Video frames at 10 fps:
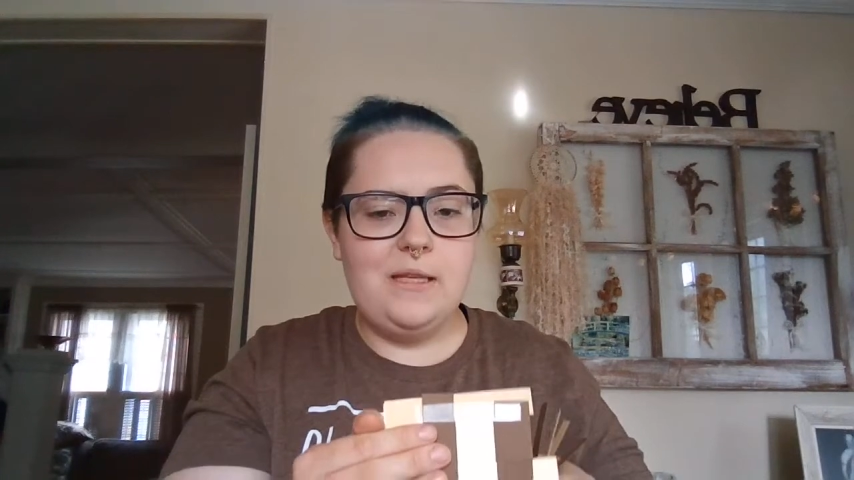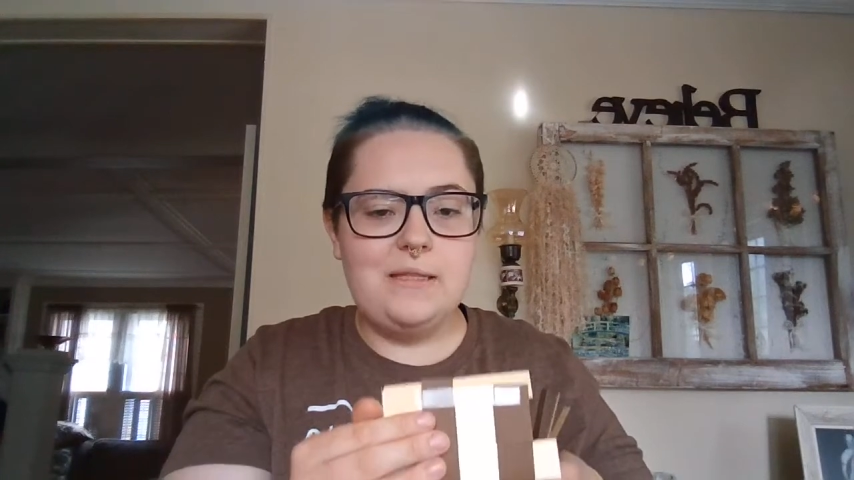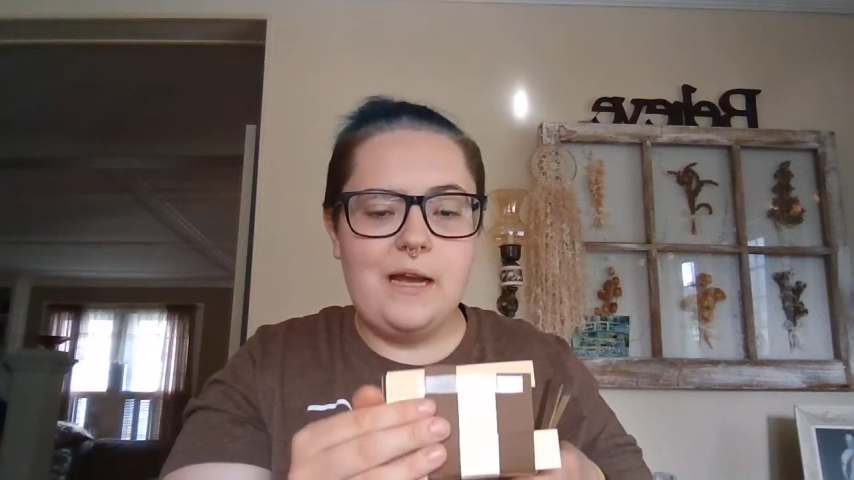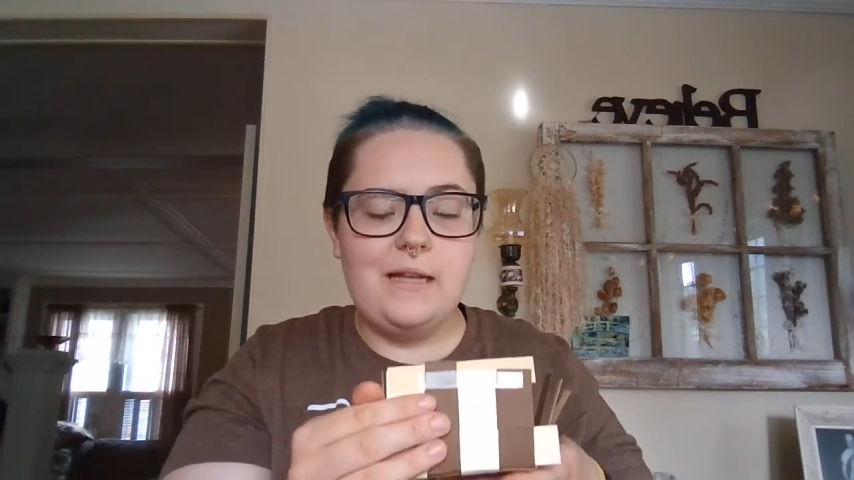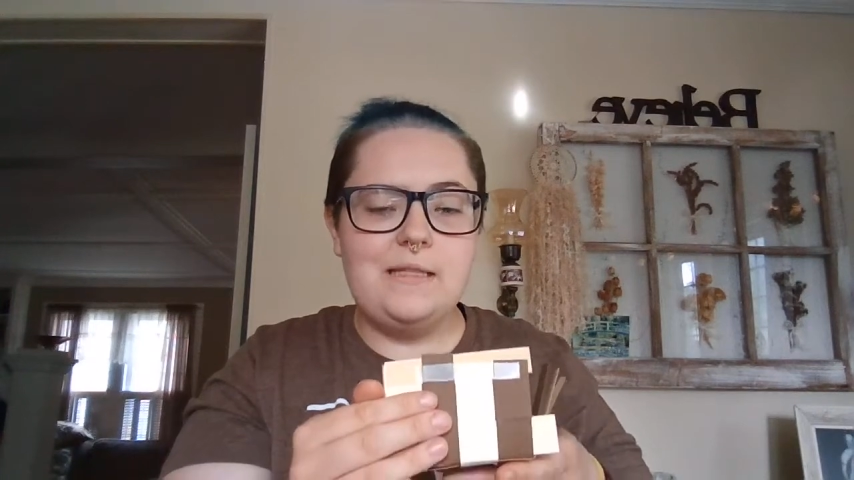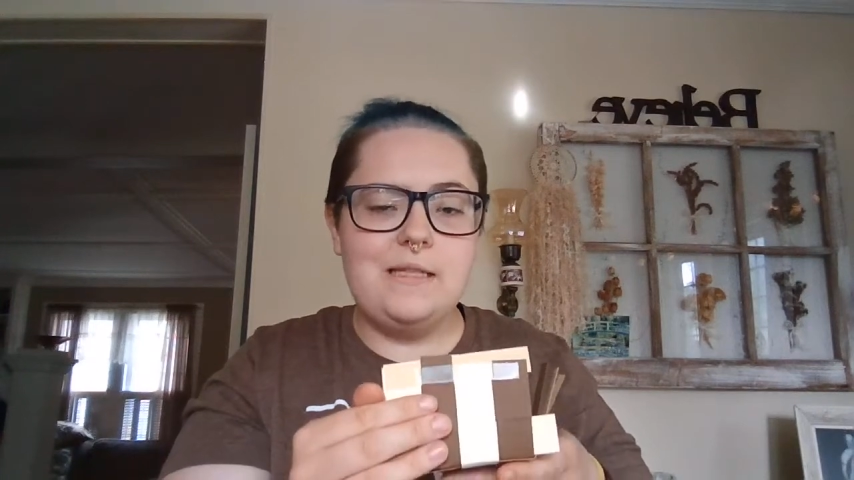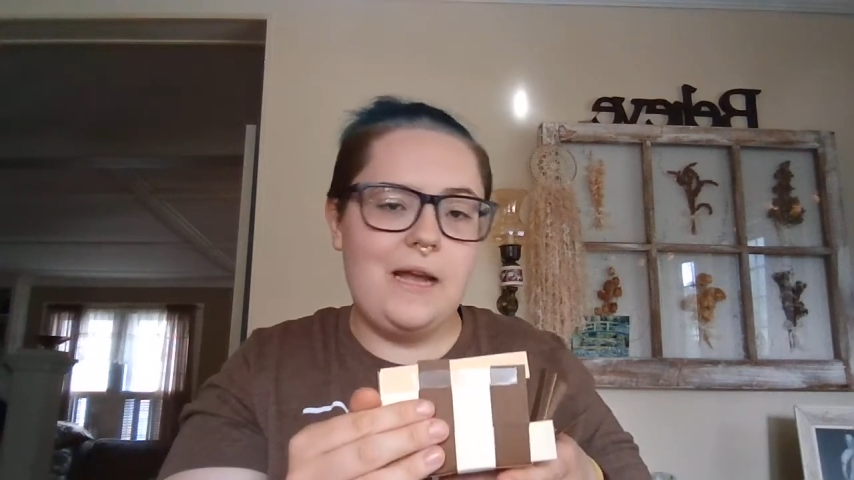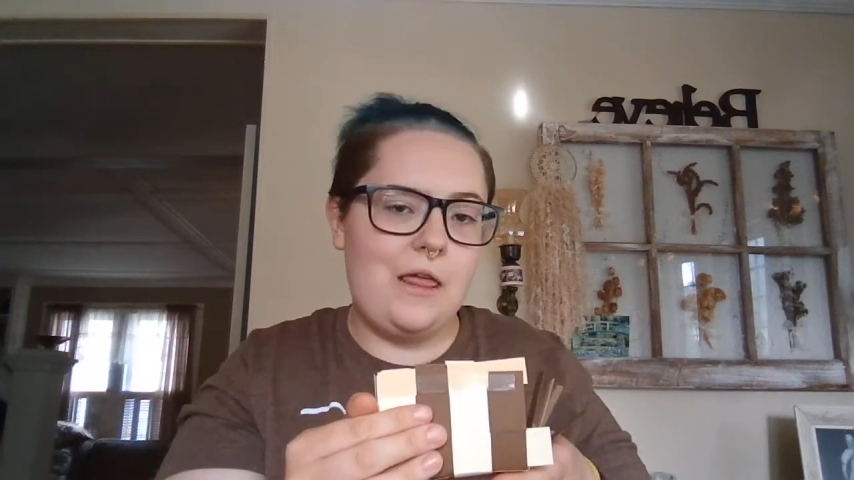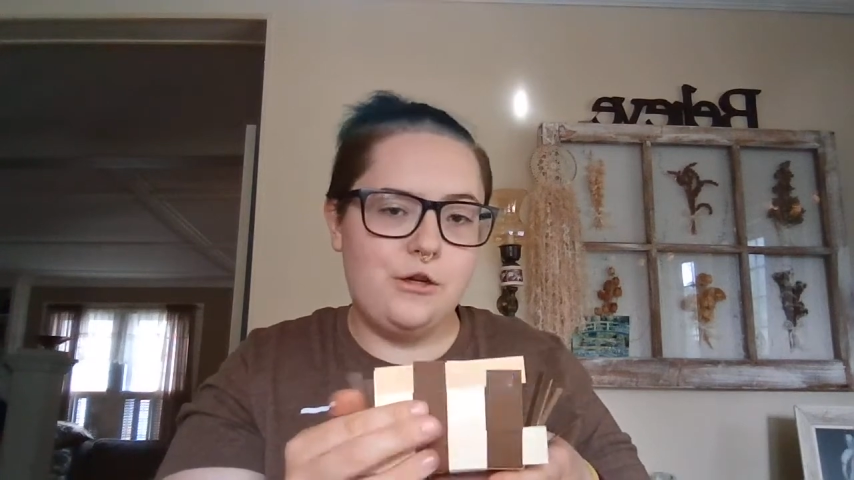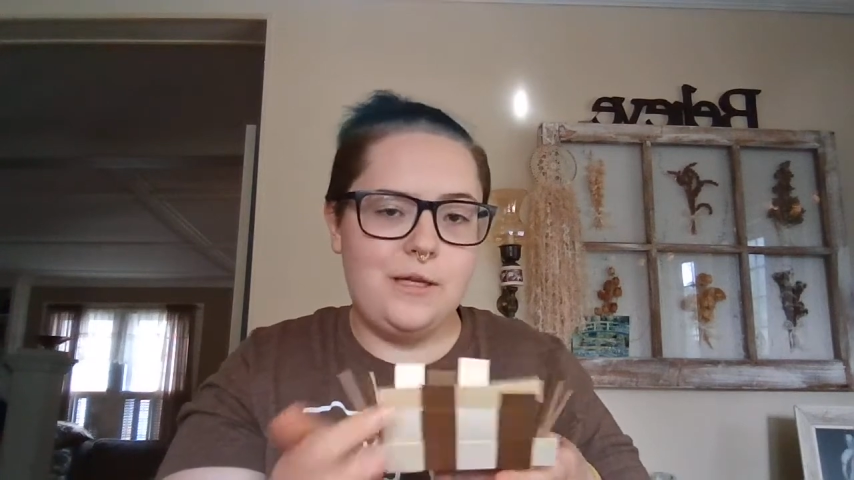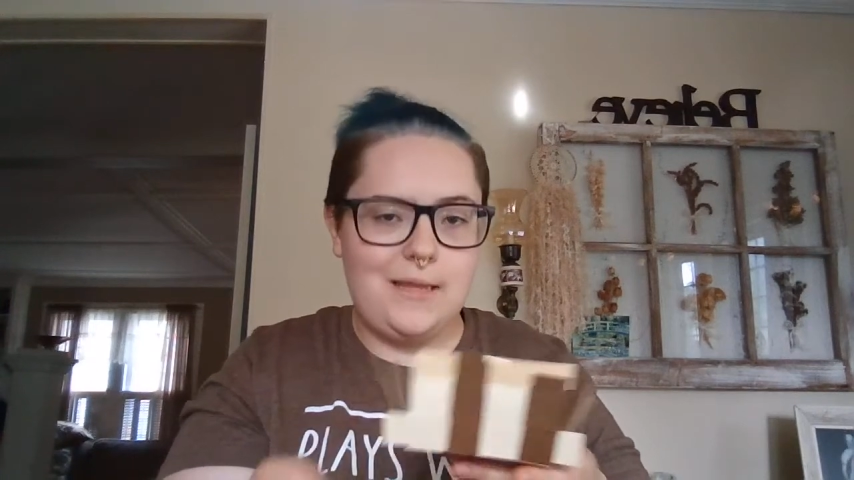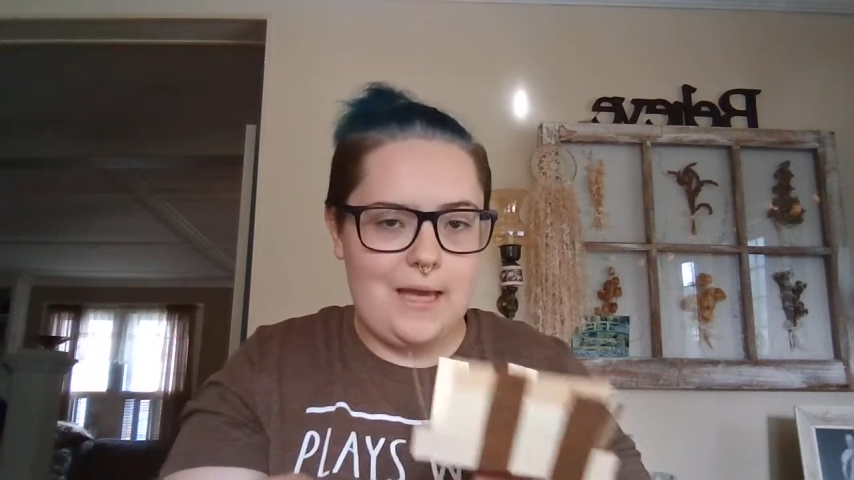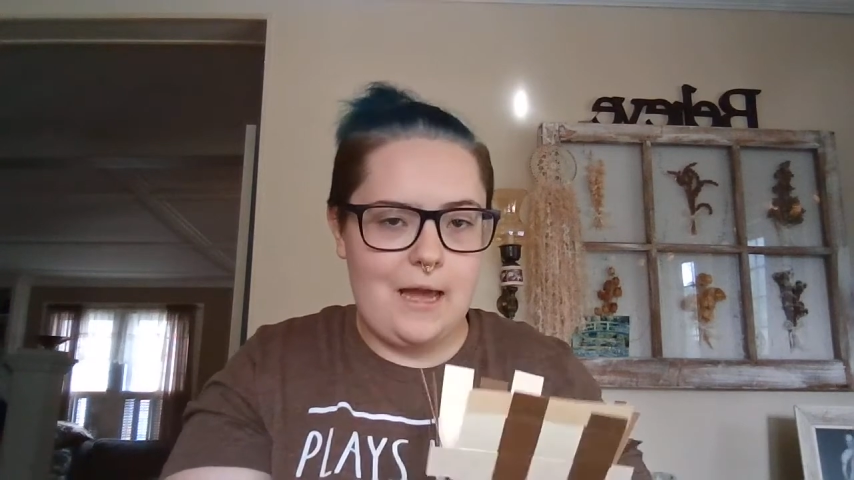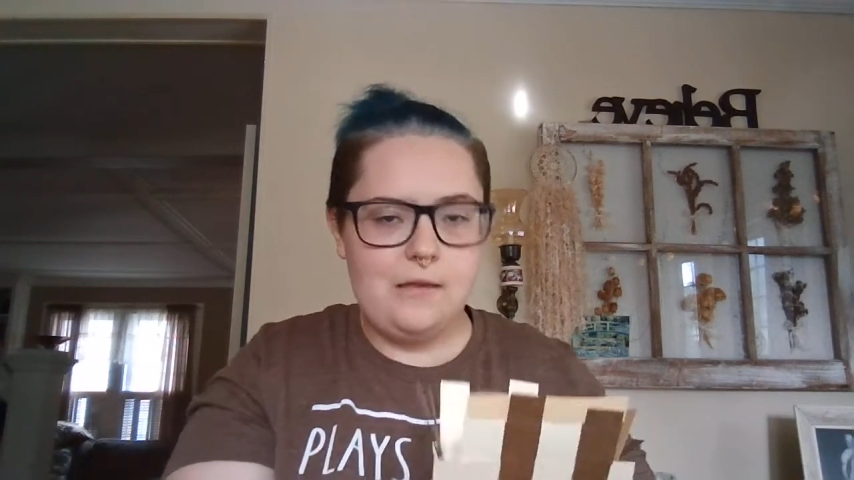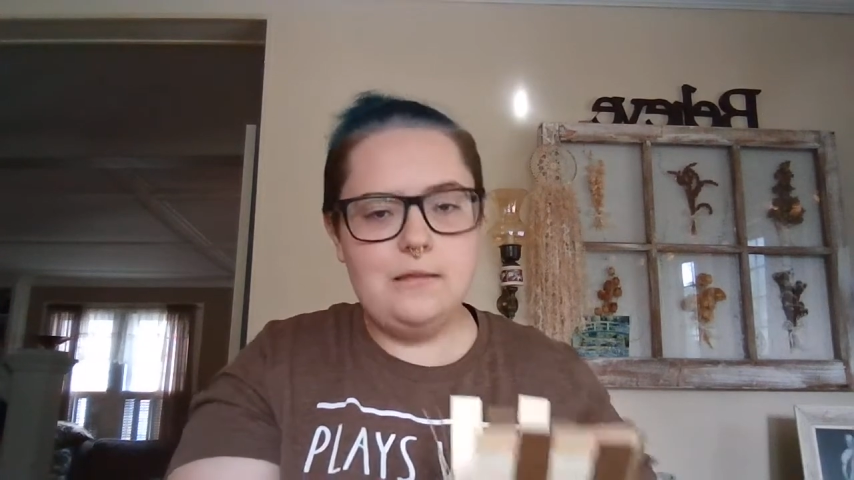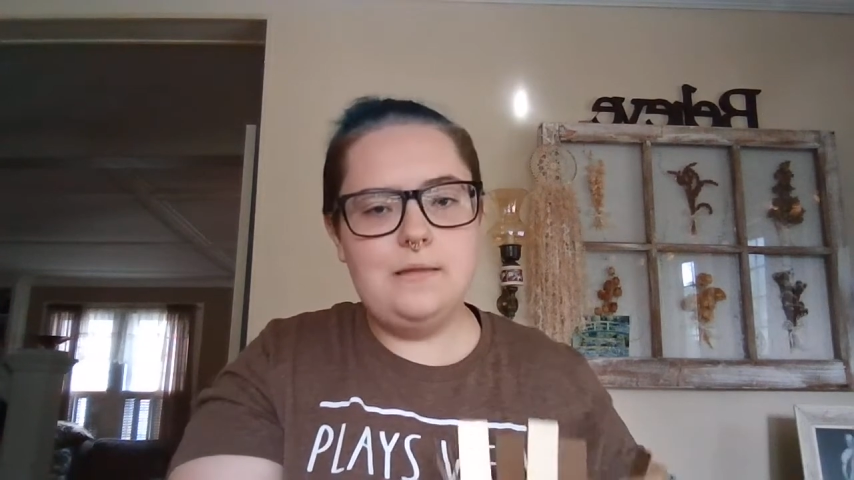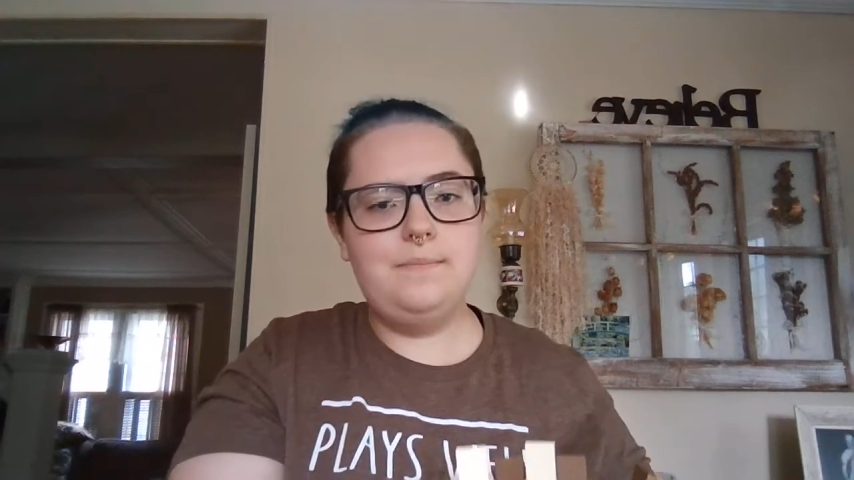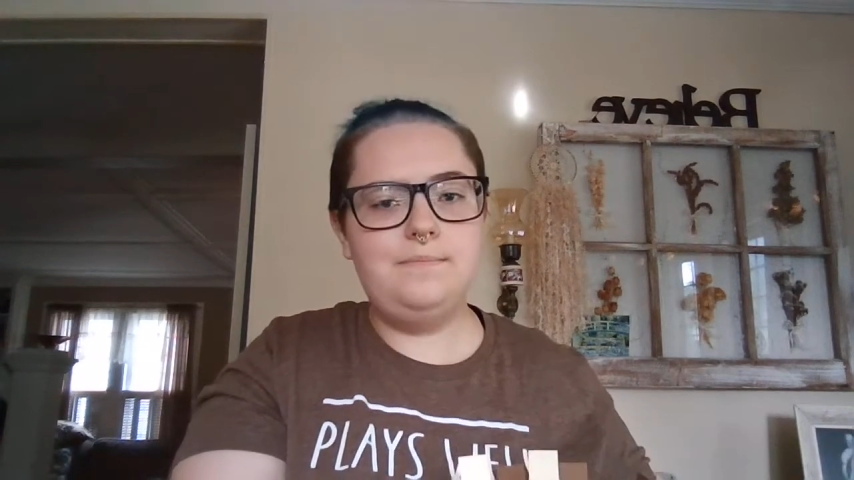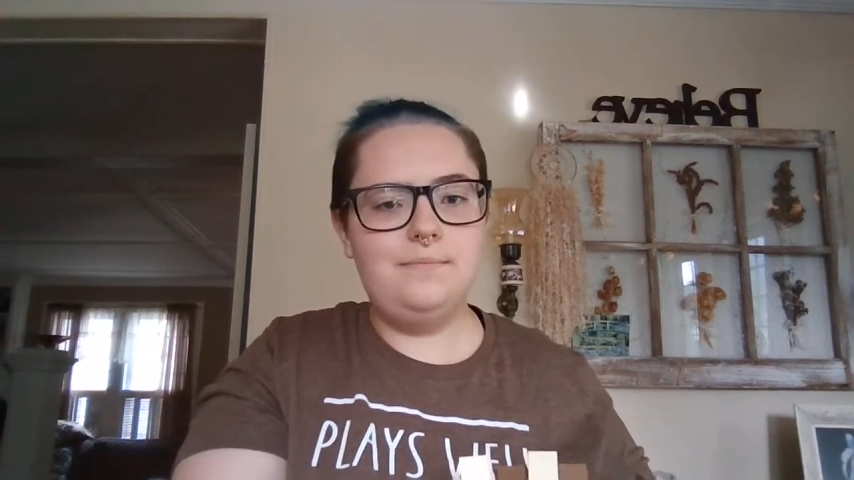the sides together at the end.